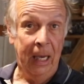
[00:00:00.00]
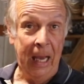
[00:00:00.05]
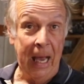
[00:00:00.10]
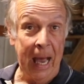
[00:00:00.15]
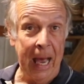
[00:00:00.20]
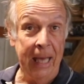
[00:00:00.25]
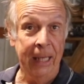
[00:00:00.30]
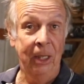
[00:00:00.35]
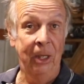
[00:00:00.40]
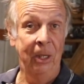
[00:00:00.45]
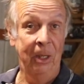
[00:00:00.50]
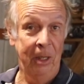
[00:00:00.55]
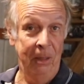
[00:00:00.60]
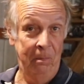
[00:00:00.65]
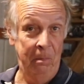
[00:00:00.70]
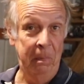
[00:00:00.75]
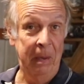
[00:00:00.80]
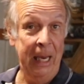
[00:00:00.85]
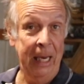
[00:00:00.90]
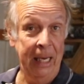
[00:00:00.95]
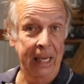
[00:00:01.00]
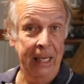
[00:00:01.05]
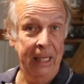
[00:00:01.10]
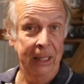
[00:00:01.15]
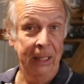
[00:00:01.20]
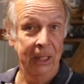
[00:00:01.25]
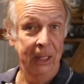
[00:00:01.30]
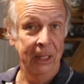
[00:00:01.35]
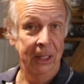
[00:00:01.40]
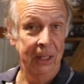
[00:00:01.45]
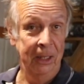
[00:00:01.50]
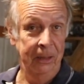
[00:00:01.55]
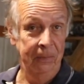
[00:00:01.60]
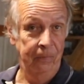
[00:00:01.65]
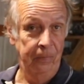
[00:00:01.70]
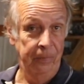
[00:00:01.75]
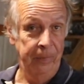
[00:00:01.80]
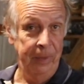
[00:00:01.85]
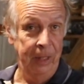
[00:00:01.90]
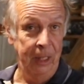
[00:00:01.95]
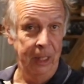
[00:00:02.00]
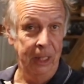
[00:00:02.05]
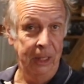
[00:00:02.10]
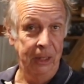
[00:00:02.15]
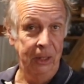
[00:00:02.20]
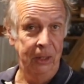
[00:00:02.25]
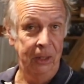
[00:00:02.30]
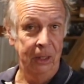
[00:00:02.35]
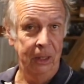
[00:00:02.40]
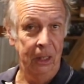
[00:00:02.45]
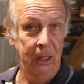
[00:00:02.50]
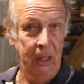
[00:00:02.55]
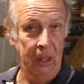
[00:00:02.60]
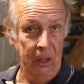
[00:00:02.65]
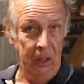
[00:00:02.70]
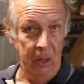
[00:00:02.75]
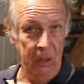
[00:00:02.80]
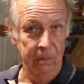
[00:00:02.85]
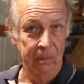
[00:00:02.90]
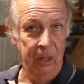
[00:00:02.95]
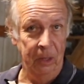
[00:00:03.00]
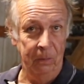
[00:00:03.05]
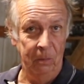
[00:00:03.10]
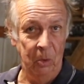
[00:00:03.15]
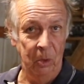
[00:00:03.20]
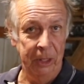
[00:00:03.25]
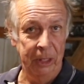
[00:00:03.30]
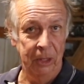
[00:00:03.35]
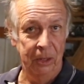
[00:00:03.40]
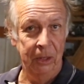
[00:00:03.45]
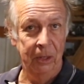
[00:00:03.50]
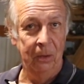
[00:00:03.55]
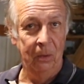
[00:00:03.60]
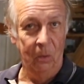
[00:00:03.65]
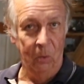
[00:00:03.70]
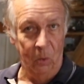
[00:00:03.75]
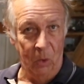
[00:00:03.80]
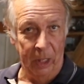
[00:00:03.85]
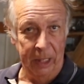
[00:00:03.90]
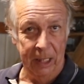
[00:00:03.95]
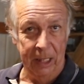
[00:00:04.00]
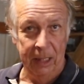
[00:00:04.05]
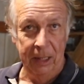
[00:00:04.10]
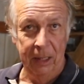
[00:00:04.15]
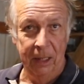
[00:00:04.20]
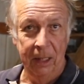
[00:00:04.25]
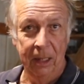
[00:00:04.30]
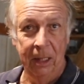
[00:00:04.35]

I could paint these aluminum ones red,